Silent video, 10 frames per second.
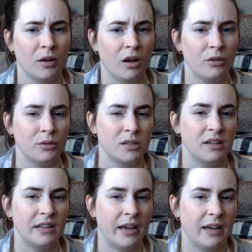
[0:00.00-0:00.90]
Although
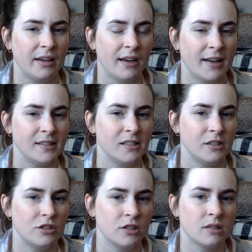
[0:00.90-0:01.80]
today, I
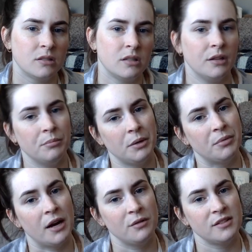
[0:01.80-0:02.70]
did just tint my
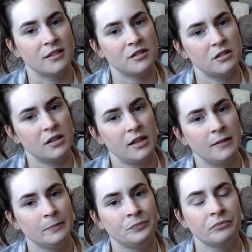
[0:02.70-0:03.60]
brows
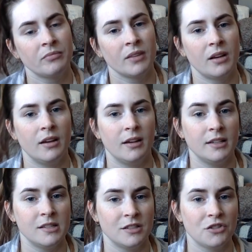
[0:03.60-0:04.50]
yesterday. And I
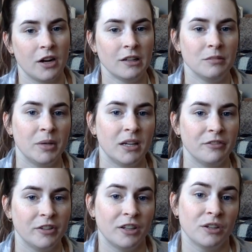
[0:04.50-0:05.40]
did try to make a
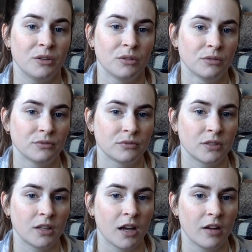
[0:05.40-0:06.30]
video
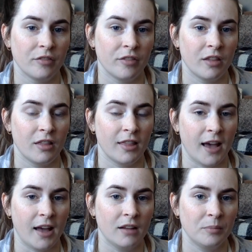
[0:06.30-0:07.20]
of
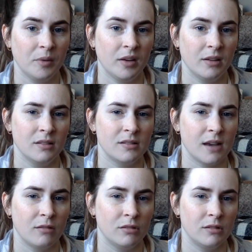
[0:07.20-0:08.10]
that because
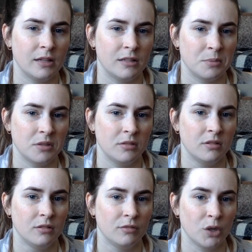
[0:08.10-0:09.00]
that's been
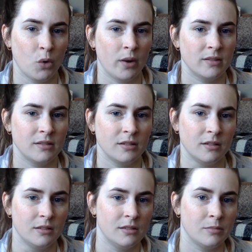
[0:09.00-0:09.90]

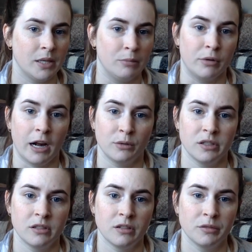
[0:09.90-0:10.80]
requested is my brow
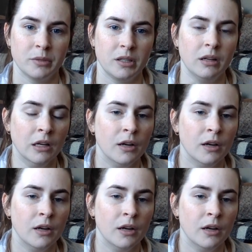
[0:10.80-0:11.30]
tinting routine.